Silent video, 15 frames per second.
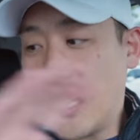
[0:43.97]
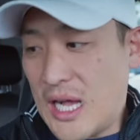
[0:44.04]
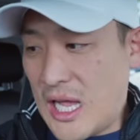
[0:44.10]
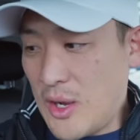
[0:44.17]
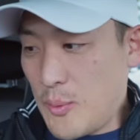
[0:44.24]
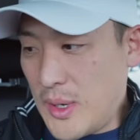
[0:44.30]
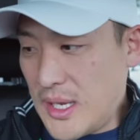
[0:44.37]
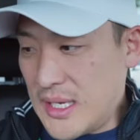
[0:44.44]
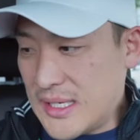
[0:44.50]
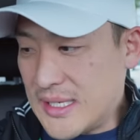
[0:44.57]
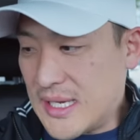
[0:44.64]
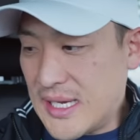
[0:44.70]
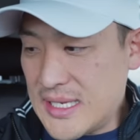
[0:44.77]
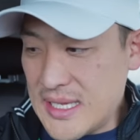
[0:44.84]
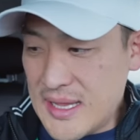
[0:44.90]
I went and
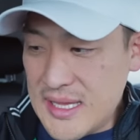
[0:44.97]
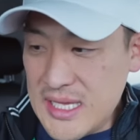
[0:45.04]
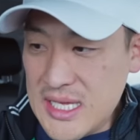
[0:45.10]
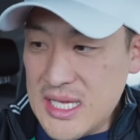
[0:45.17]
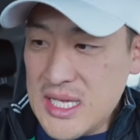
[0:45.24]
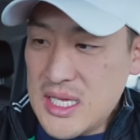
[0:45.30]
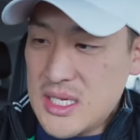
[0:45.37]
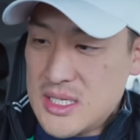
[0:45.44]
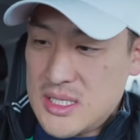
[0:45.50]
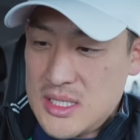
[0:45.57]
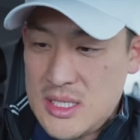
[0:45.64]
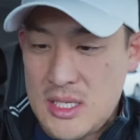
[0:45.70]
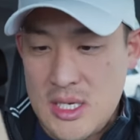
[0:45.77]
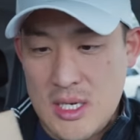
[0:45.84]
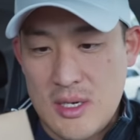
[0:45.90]
got the,
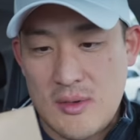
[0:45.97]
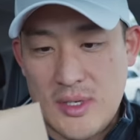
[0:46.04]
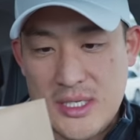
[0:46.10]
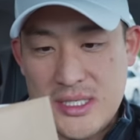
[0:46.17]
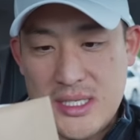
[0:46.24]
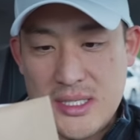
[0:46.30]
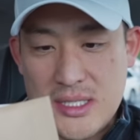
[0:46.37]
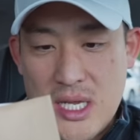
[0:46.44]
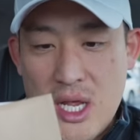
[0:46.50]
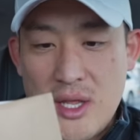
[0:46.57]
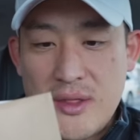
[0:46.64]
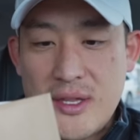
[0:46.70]
what is this?